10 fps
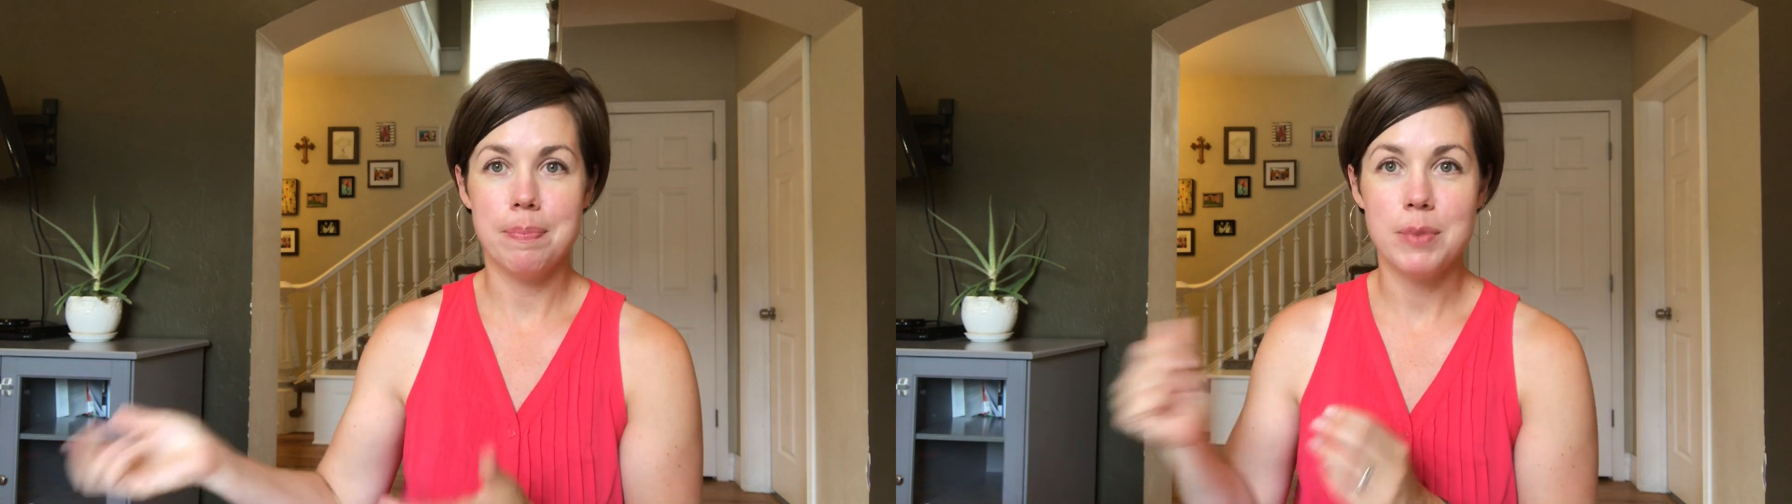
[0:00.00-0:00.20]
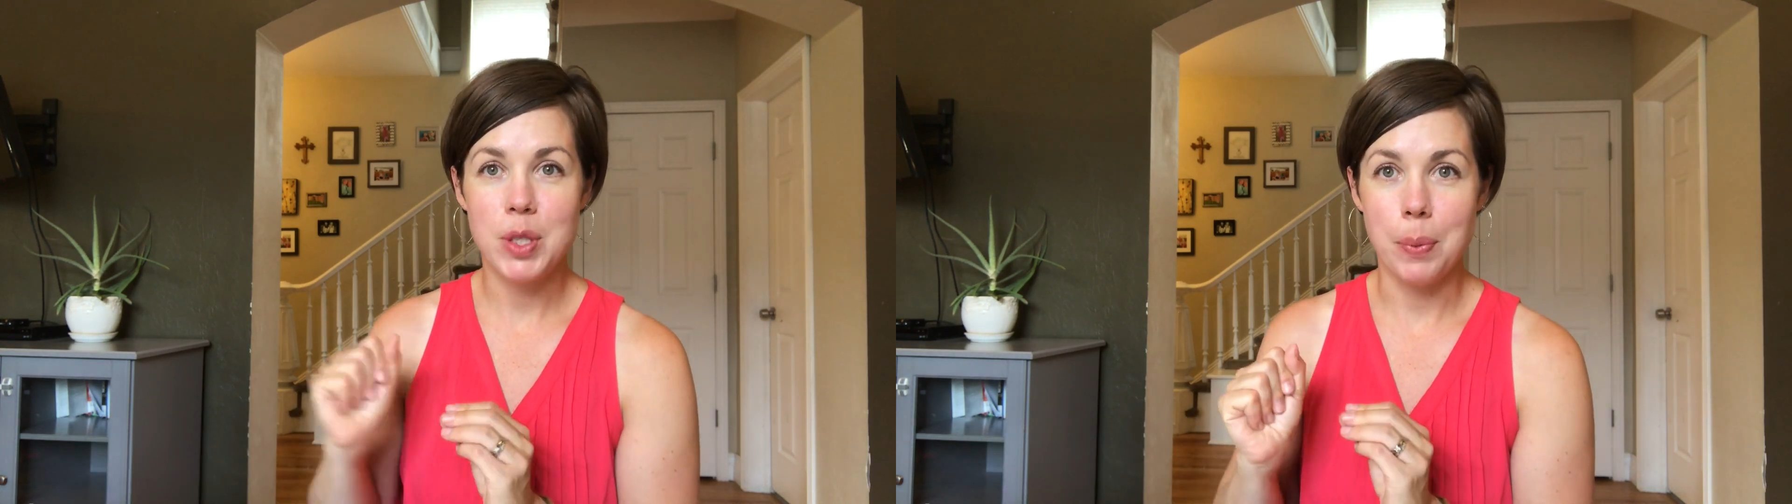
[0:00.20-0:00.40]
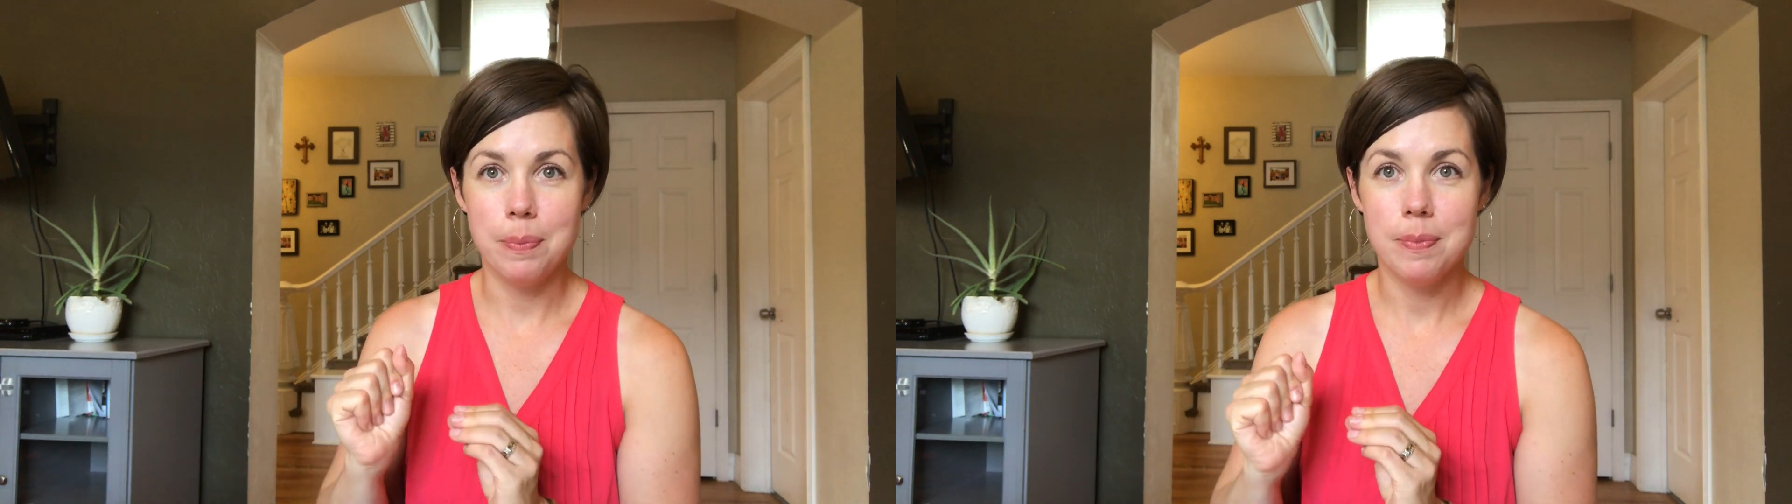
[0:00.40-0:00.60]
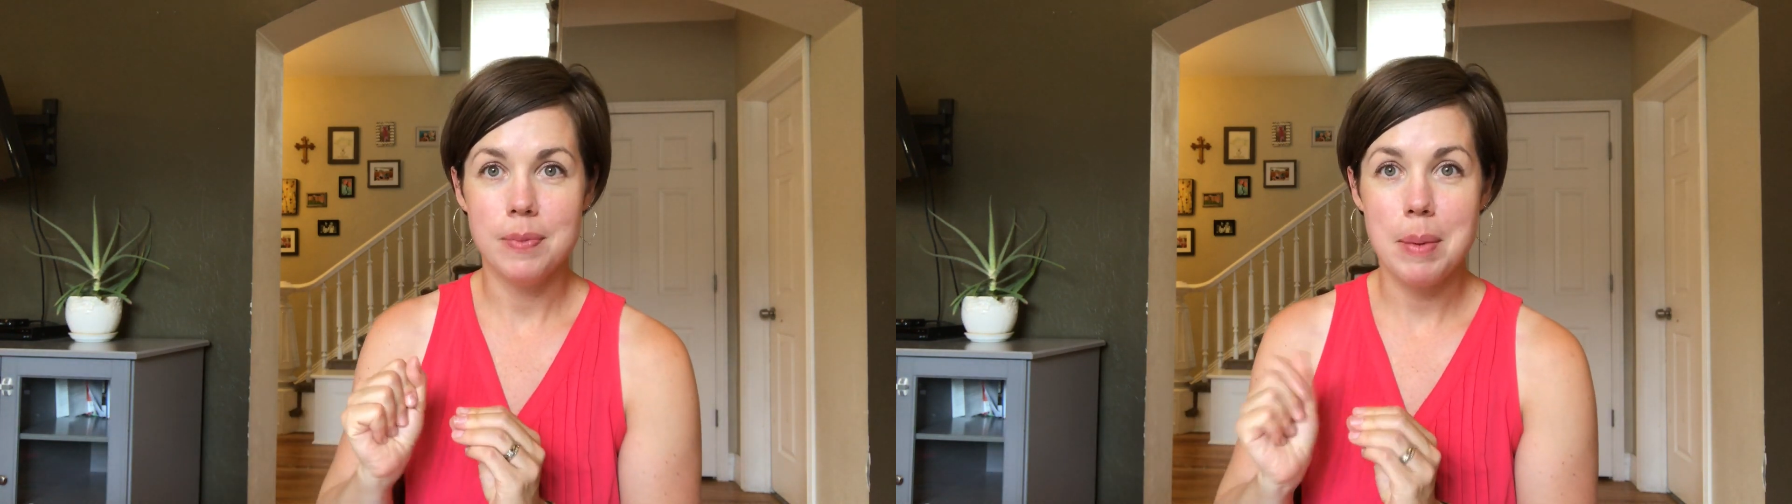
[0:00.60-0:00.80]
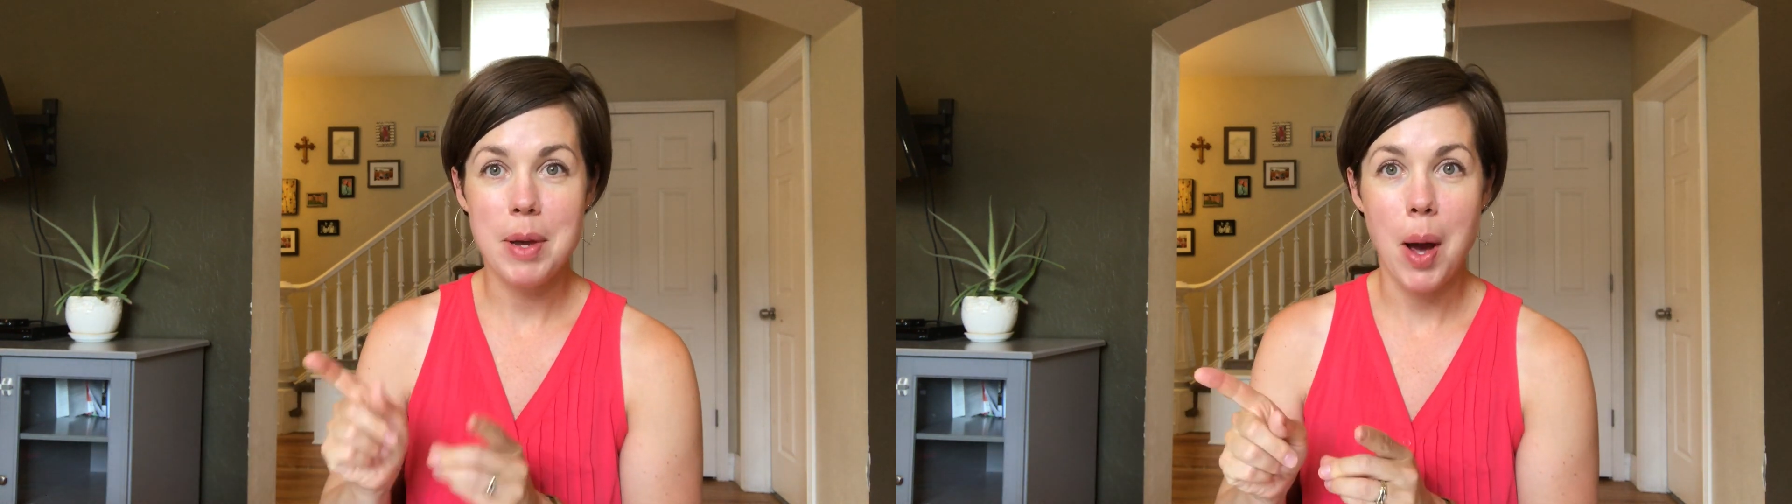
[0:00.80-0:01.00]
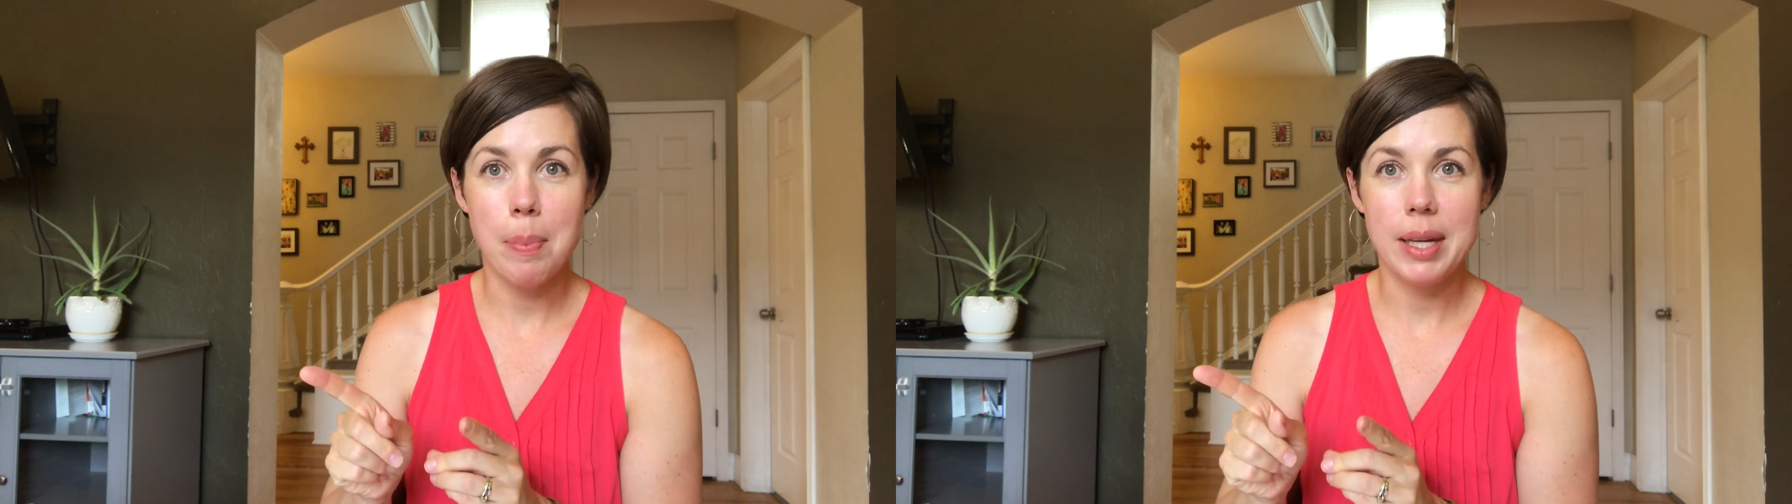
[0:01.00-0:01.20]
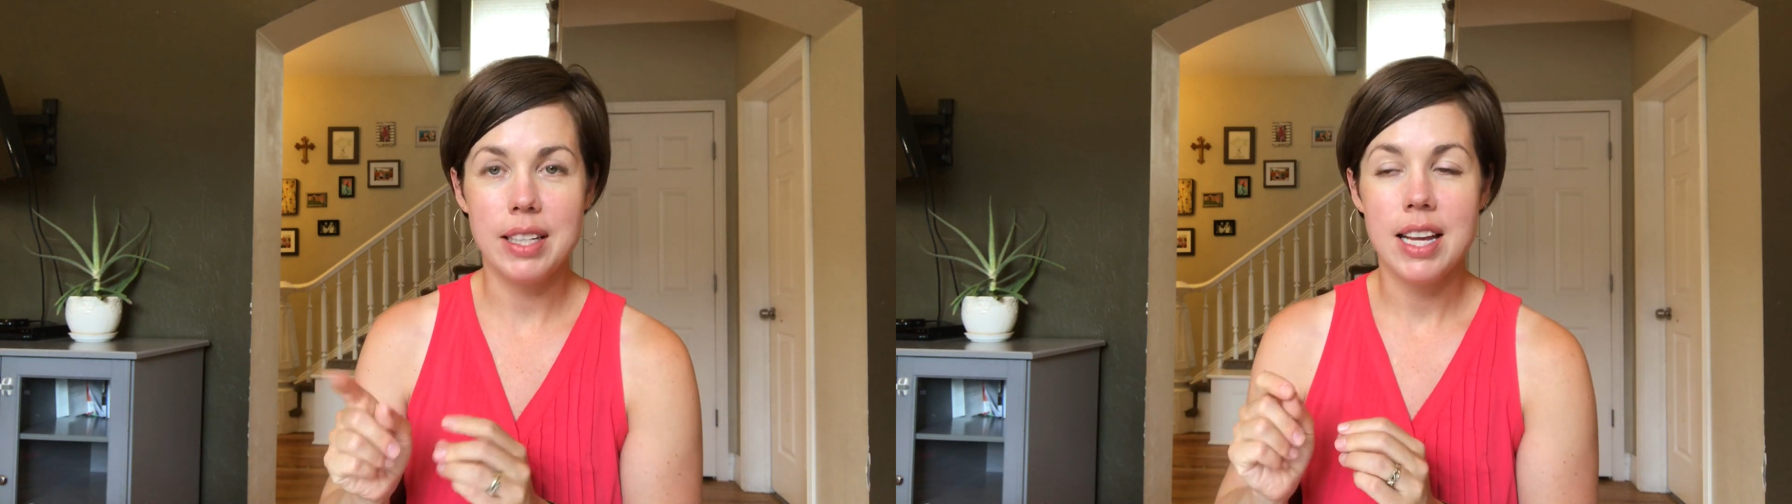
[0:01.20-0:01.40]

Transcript: So let me hop in.